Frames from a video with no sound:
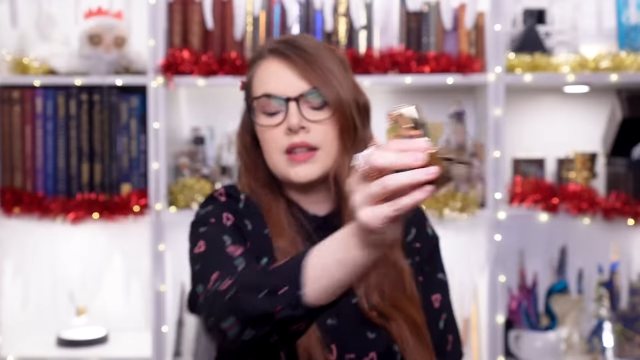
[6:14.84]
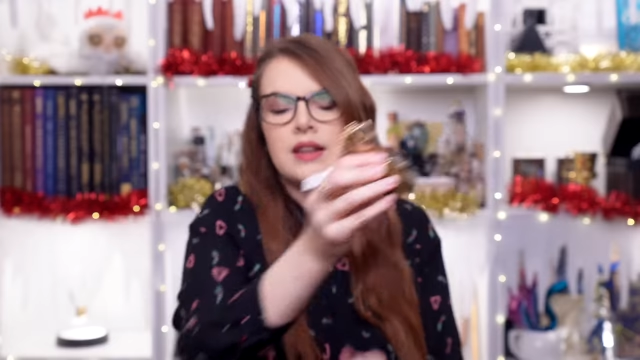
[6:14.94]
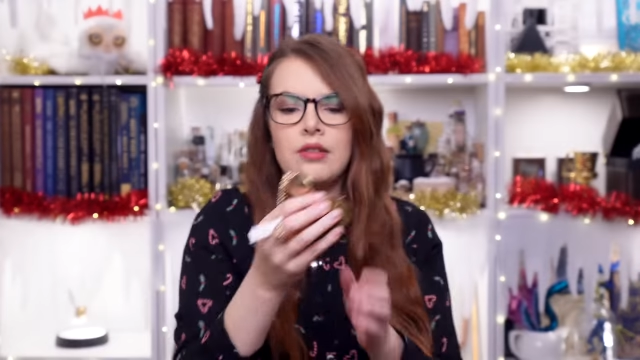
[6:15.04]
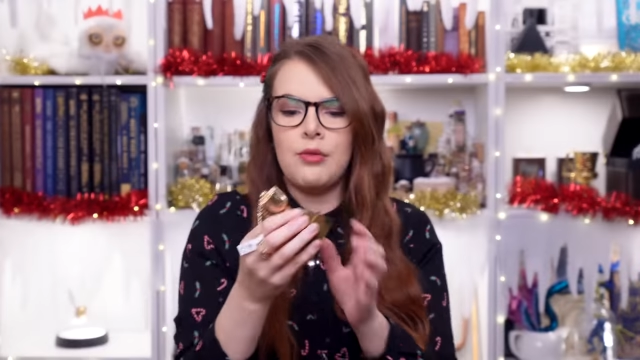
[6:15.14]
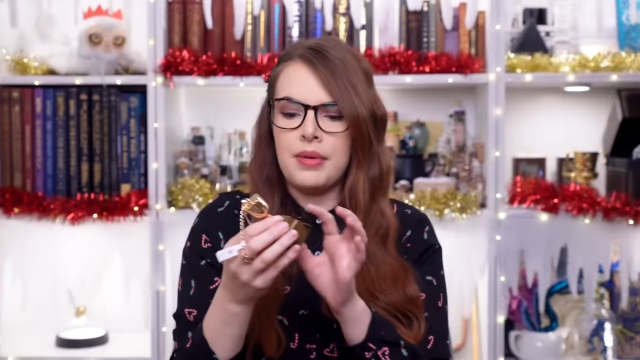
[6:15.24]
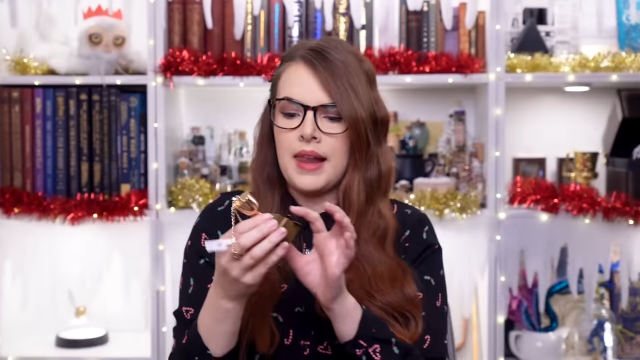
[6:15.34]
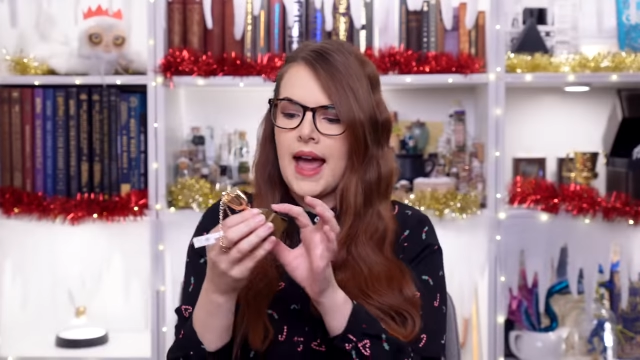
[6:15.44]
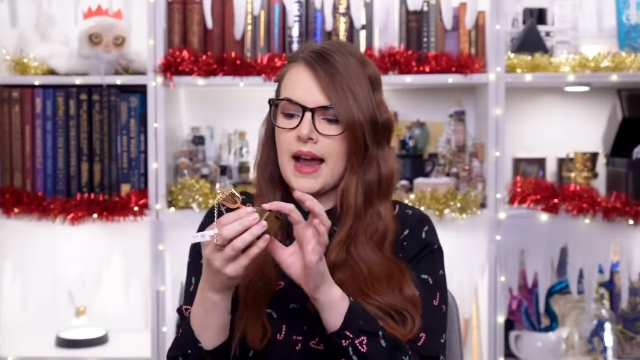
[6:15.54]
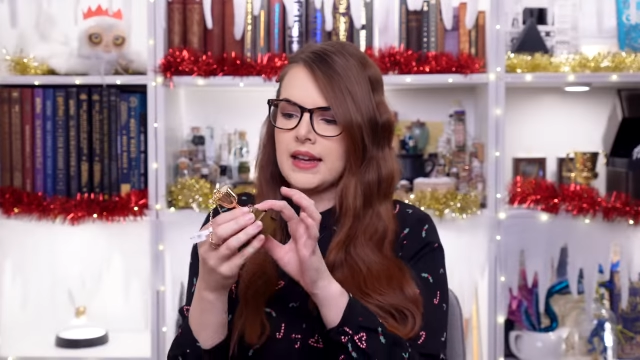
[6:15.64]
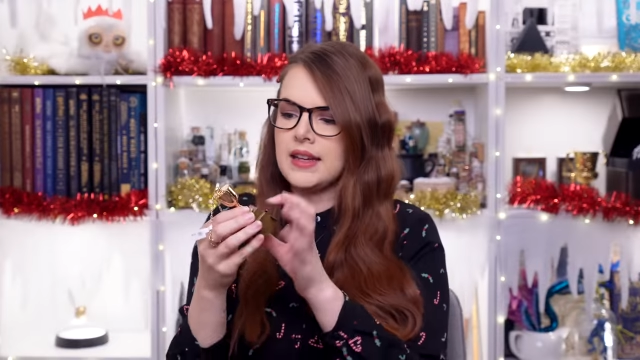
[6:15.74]
a little
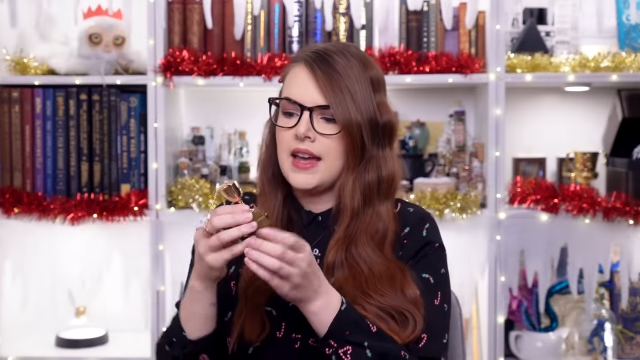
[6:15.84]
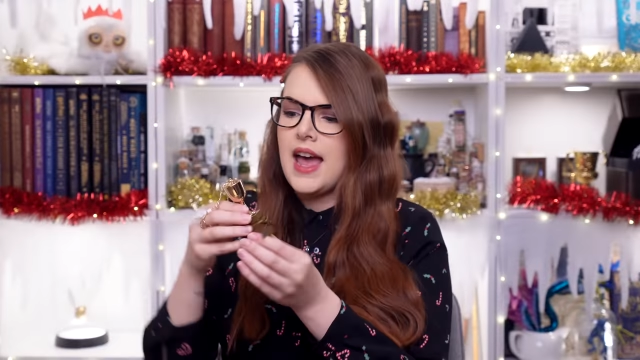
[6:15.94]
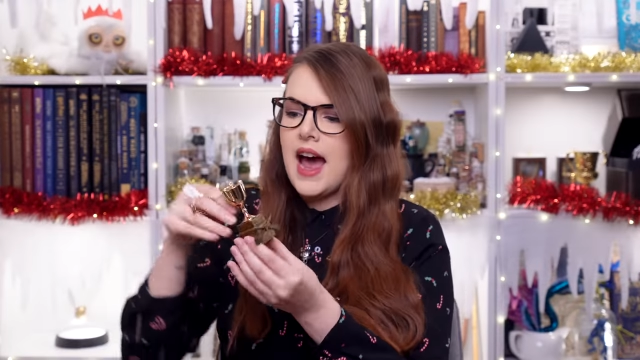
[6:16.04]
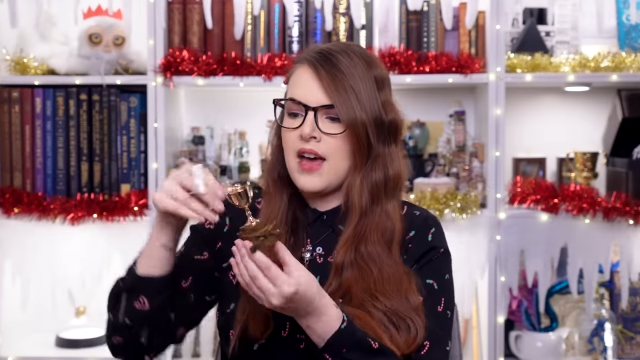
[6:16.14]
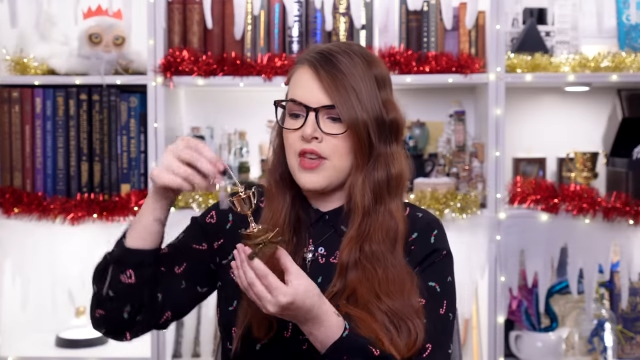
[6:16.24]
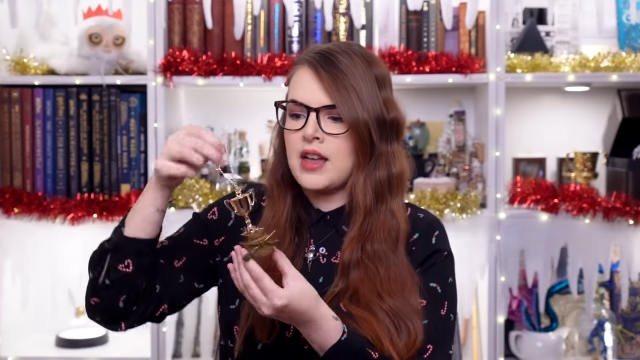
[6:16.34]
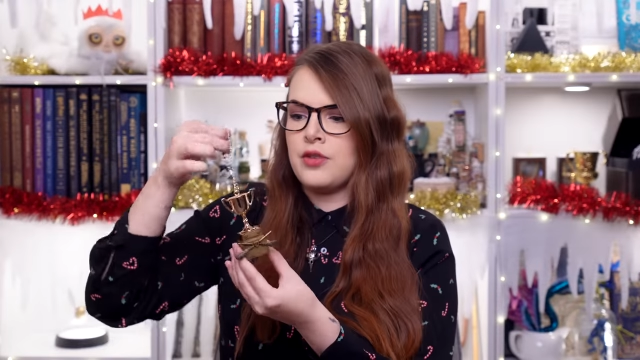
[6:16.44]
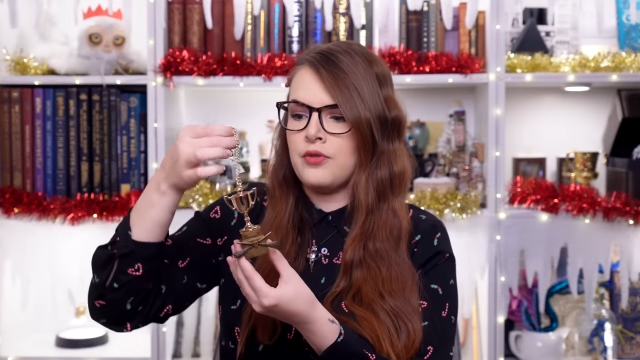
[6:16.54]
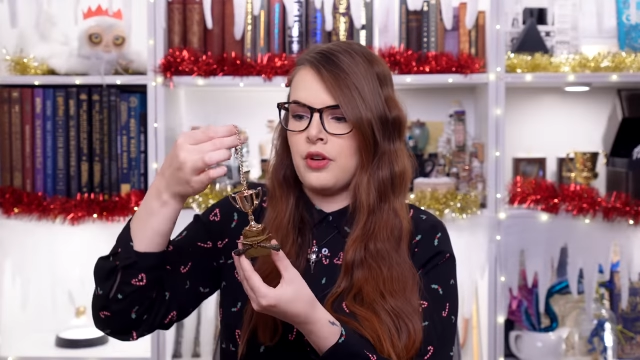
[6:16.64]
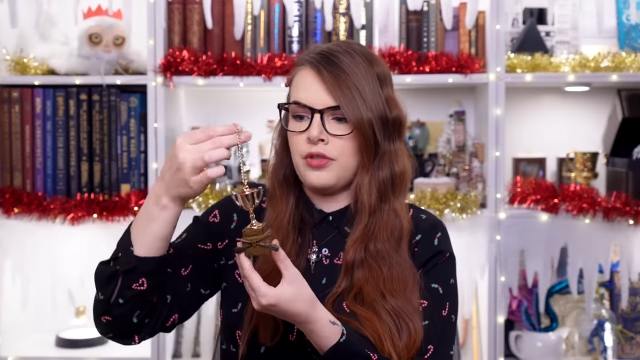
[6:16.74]
plaque and then
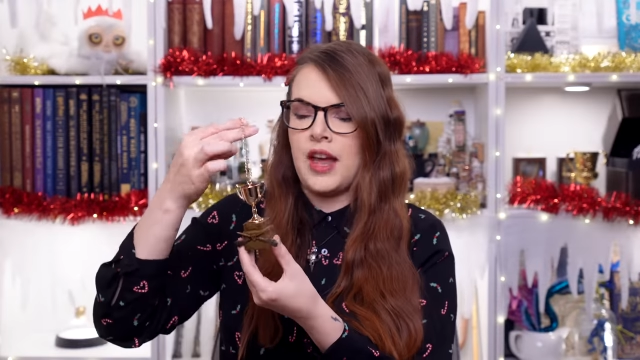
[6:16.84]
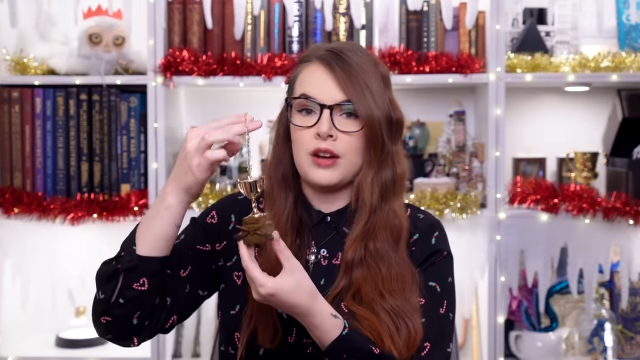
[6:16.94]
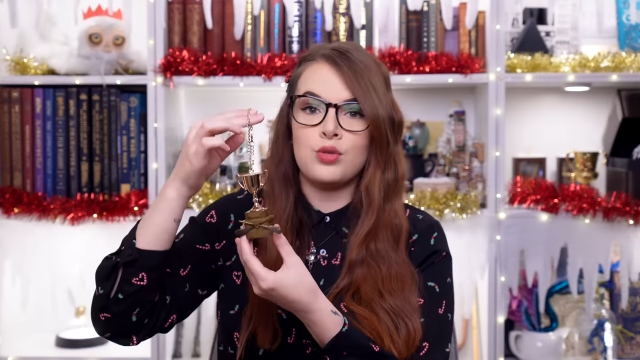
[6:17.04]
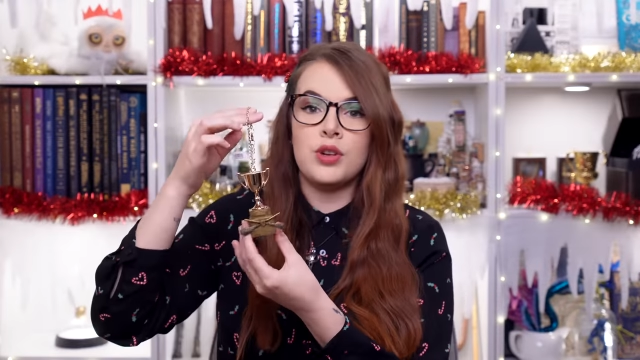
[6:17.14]
you've got the actual